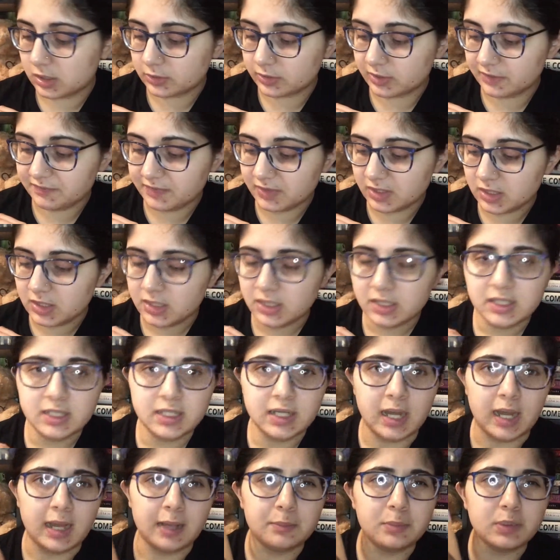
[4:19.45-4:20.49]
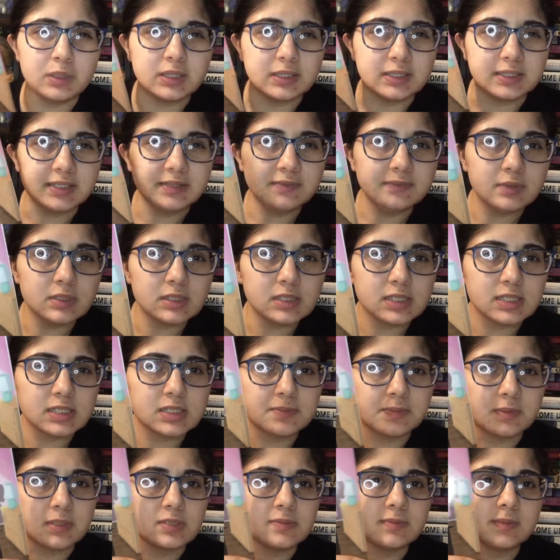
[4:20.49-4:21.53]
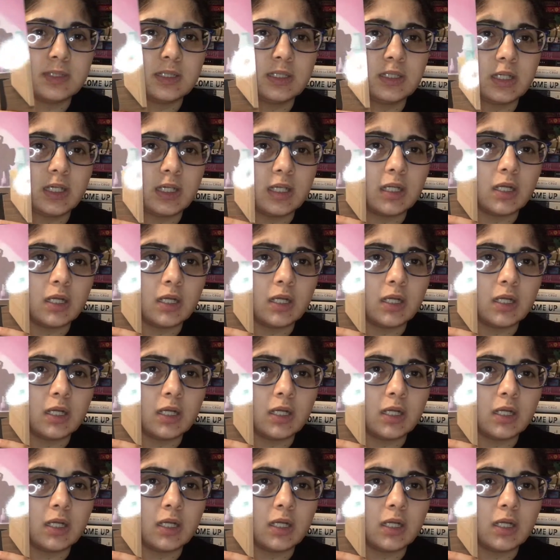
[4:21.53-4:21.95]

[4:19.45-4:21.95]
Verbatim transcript: Griffin. I believe this is supposed to be